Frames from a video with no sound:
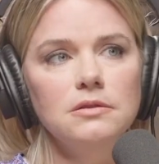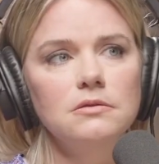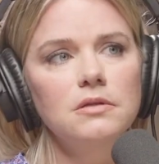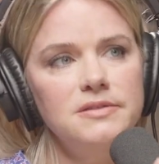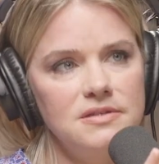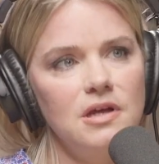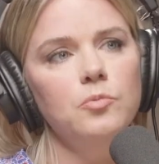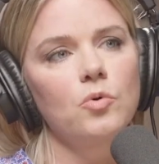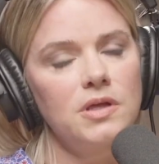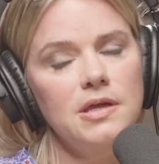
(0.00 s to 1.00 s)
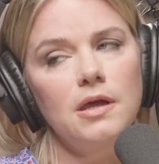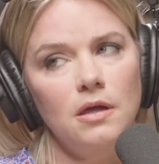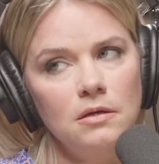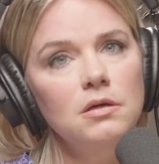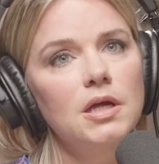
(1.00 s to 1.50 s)
let's stop
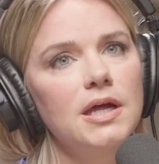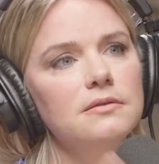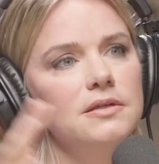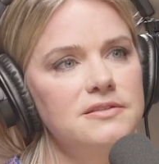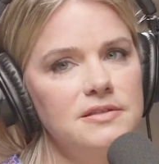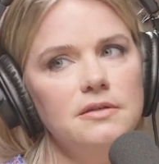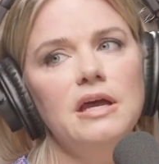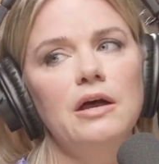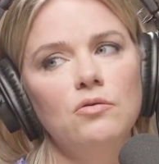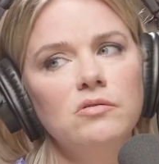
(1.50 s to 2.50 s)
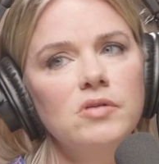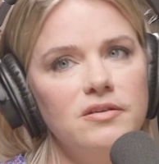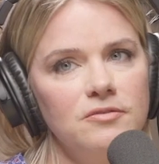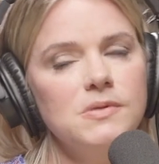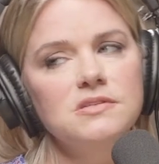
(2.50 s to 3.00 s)
working and let's sit down
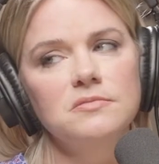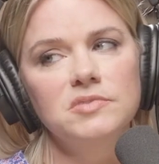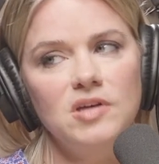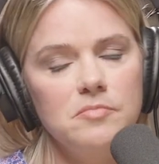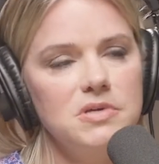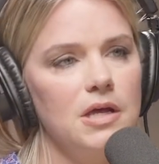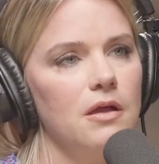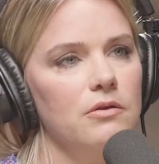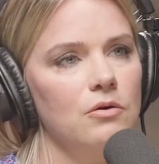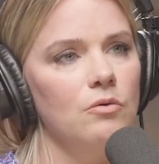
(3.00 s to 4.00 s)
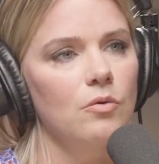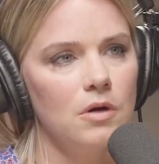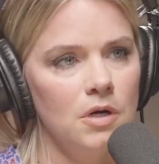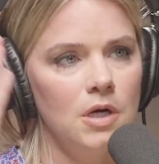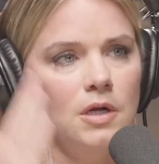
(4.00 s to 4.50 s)
and spend some time together,
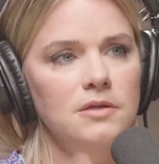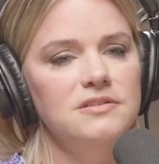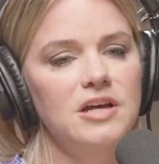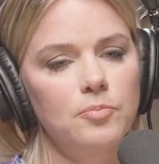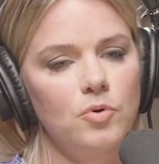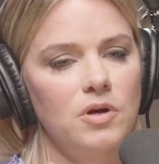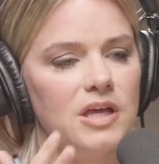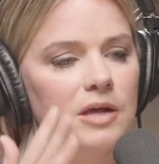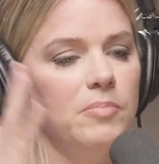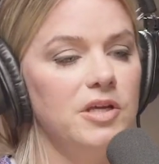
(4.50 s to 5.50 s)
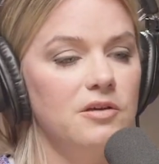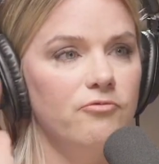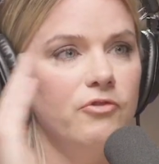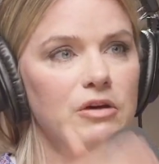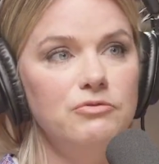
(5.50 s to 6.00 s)
or stop working. But
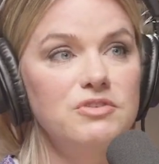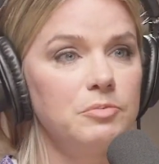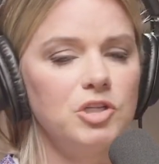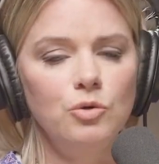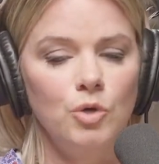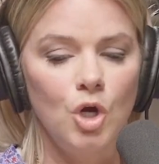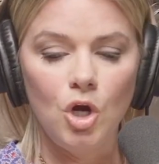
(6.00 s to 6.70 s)
it was up to you.